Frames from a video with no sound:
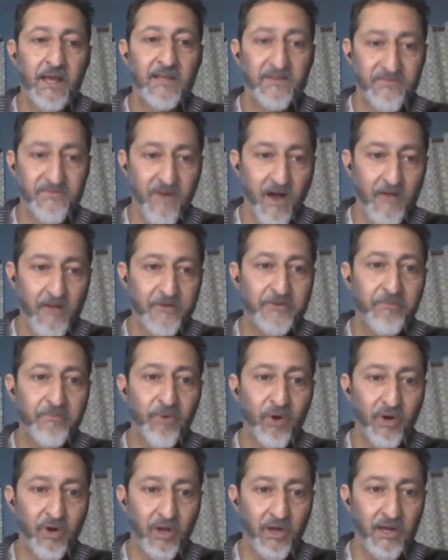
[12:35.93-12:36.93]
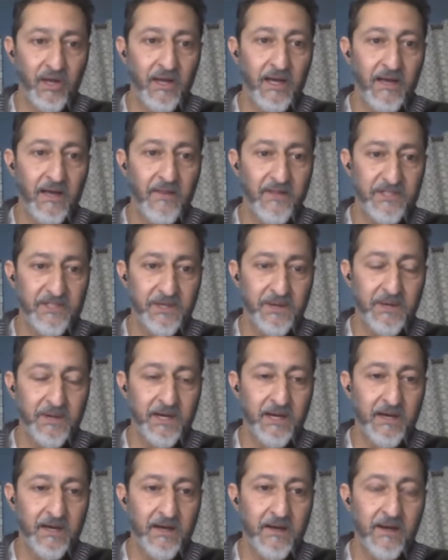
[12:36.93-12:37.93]
his father's book, How
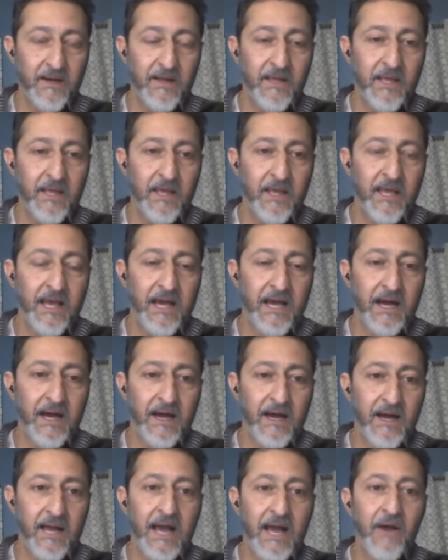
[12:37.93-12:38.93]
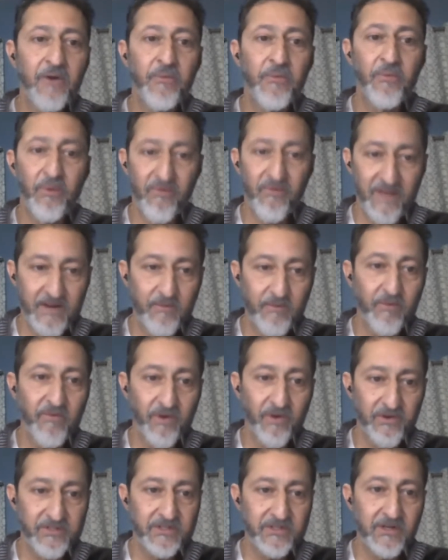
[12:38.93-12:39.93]
to Prevent and
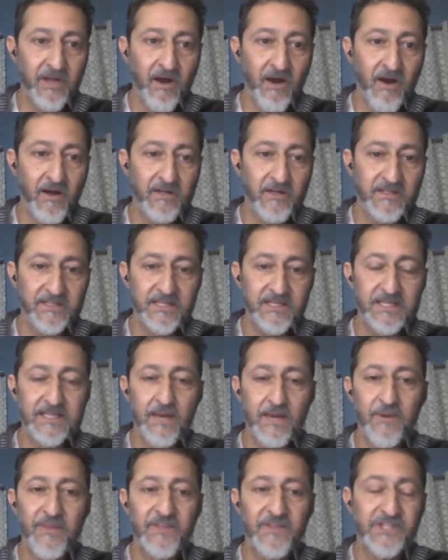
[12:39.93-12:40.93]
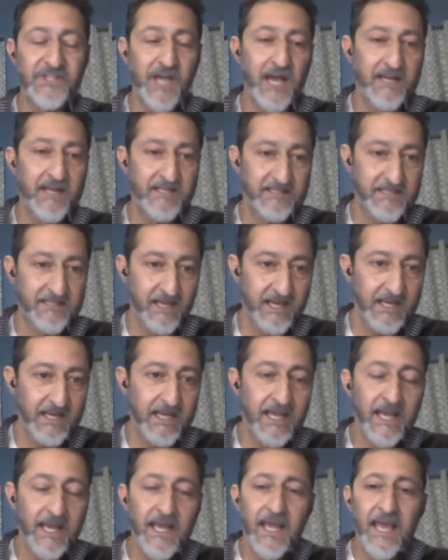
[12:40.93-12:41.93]
Reverse Heart Disease. I read the China
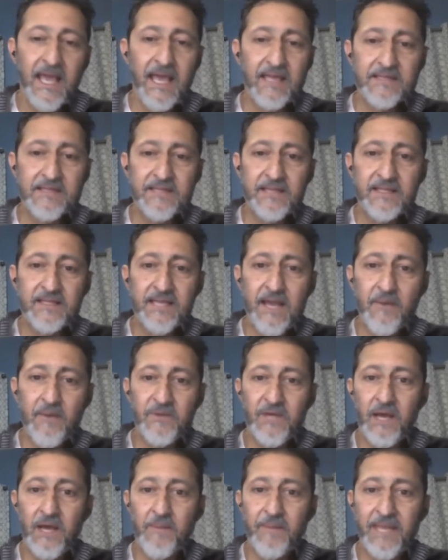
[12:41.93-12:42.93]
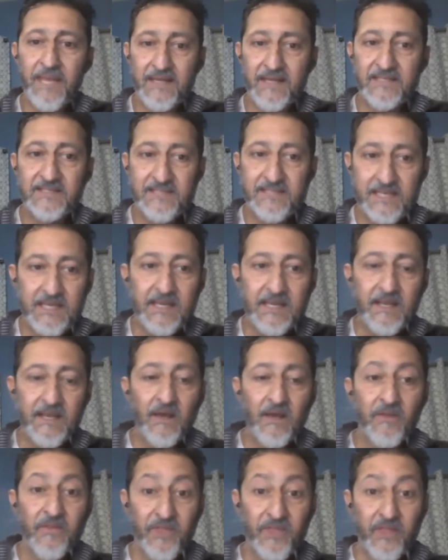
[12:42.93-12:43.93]
study, and suddenly I began to see
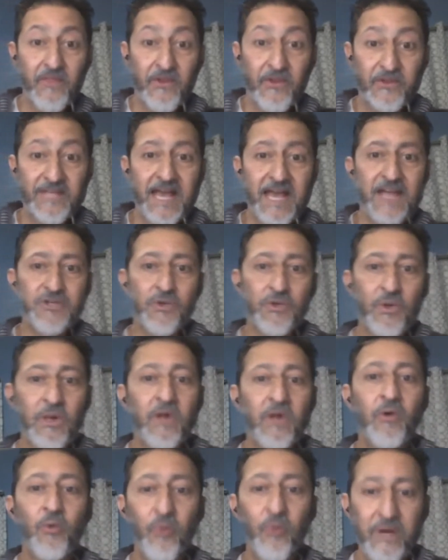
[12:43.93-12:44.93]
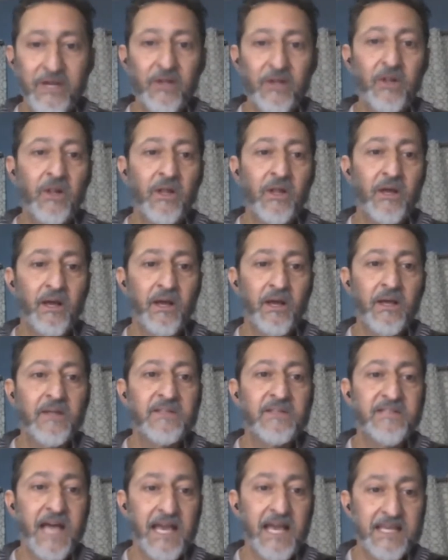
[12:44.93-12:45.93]
there's actual real
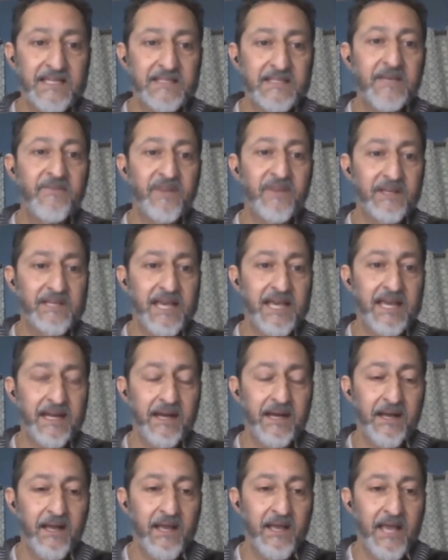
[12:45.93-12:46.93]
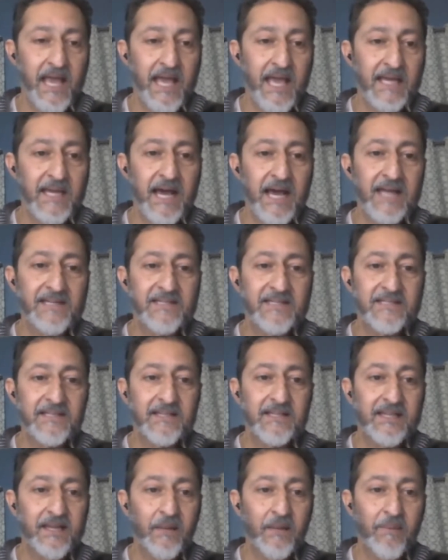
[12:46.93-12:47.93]
scientific data, and not
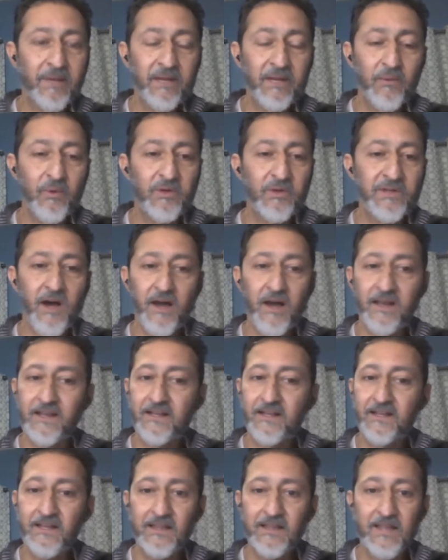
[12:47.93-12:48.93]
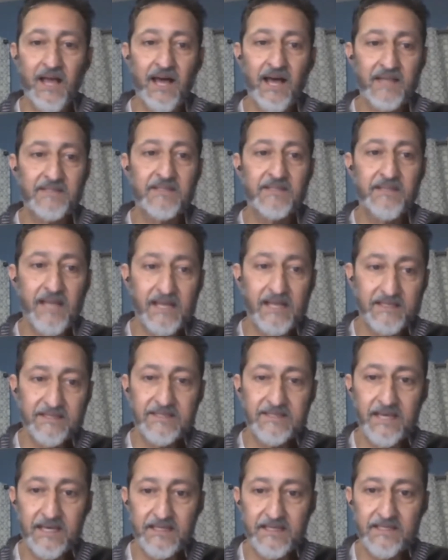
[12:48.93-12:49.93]
just a little bit. We're talking lots and
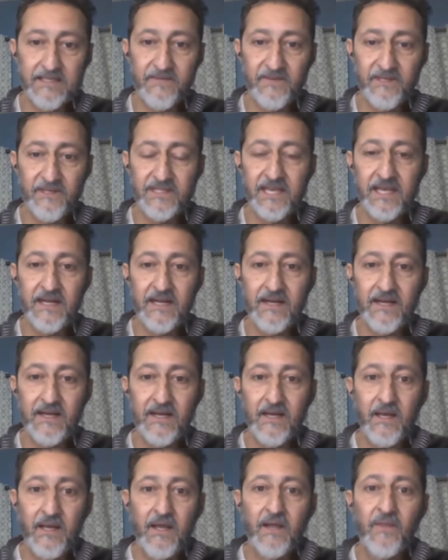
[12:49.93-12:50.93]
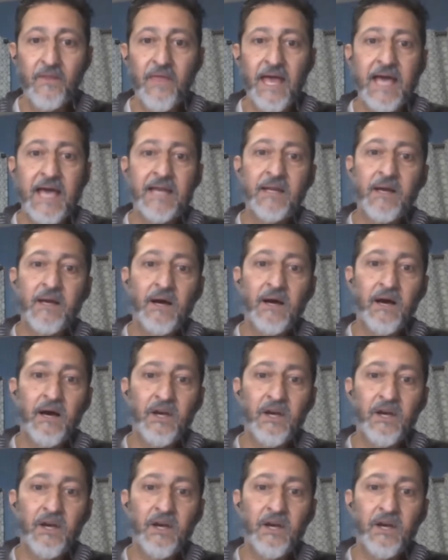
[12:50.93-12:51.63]
lots of scientific data that